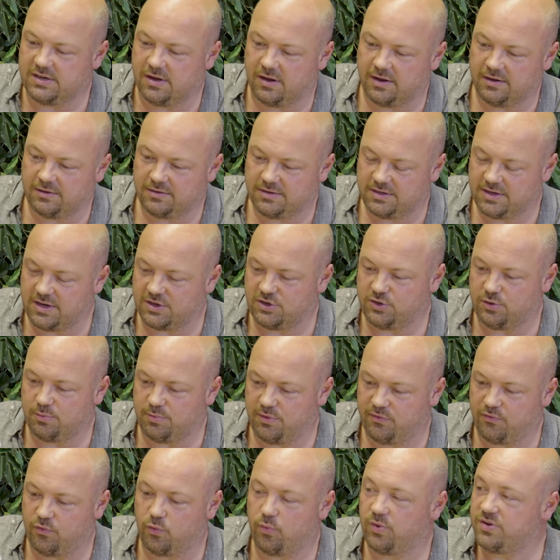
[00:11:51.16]
And I said to you
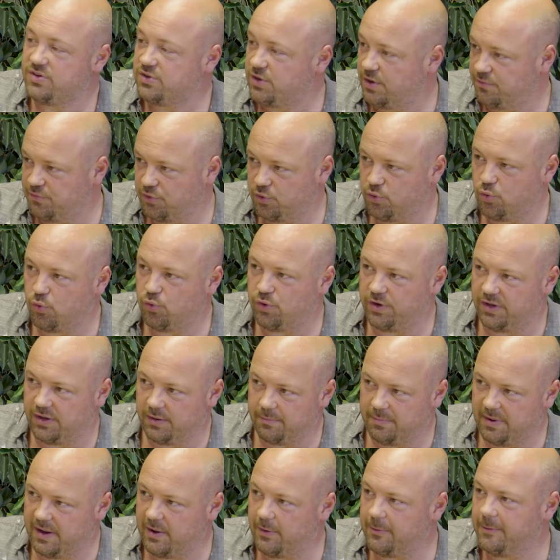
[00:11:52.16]
before we started
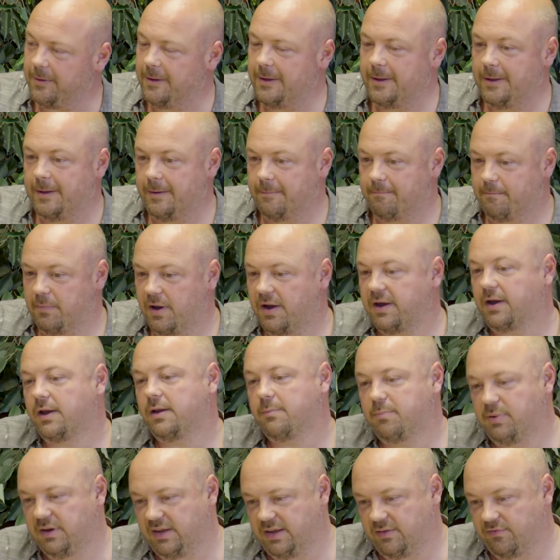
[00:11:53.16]
recording about my
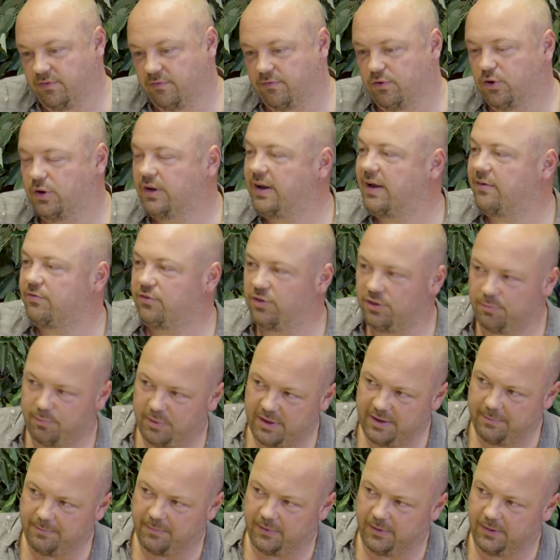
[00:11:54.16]
kind of belief of looking after the
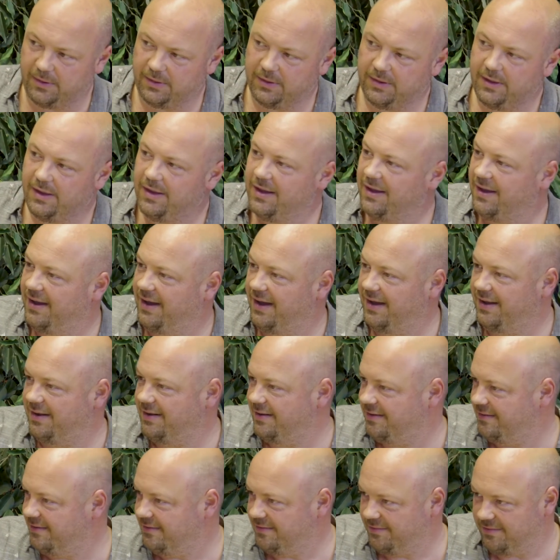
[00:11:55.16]
people
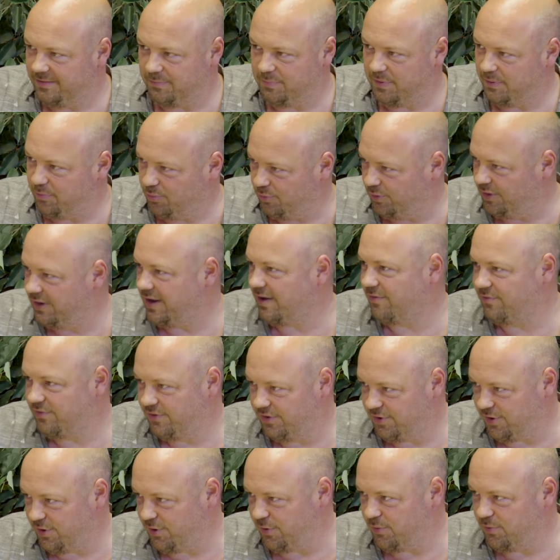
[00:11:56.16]
and the people look
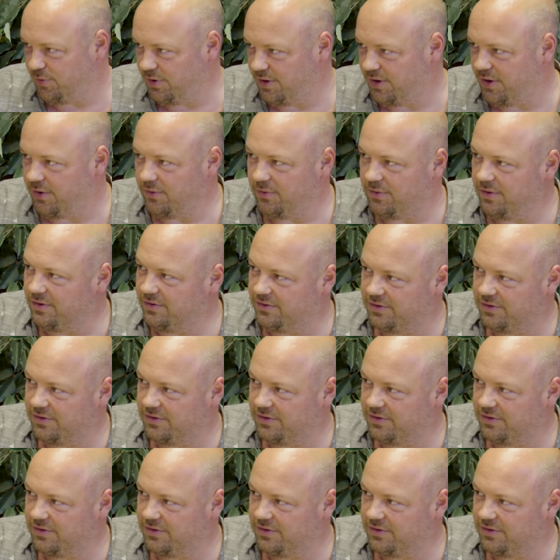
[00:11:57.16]
after you, you know. And